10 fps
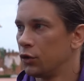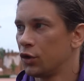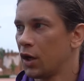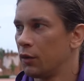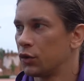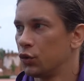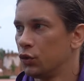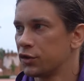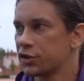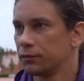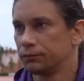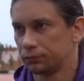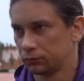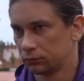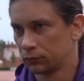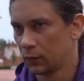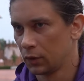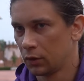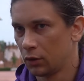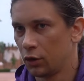You have the tools,
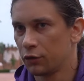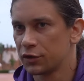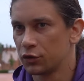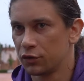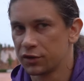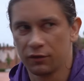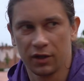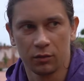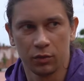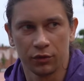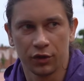all of the tools available.